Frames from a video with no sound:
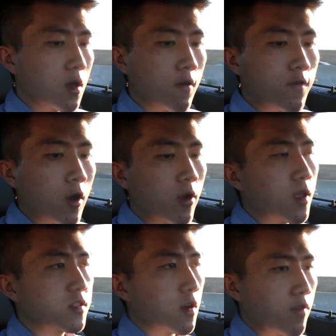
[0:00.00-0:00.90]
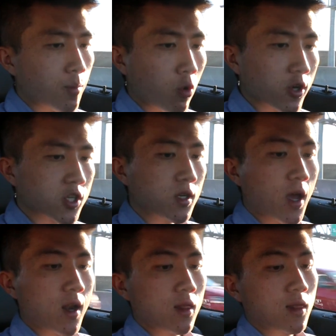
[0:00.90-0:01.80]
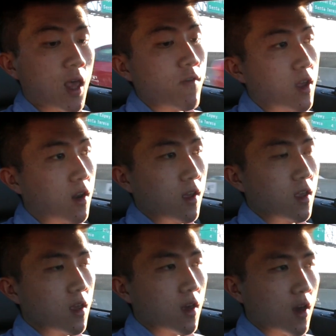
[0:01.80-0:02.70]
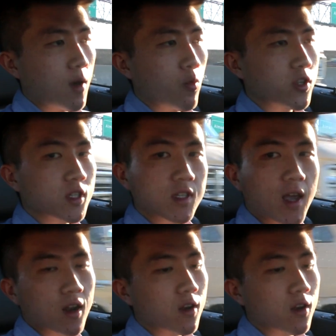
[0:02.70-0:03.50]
a variant of the Porsche 911, which is yet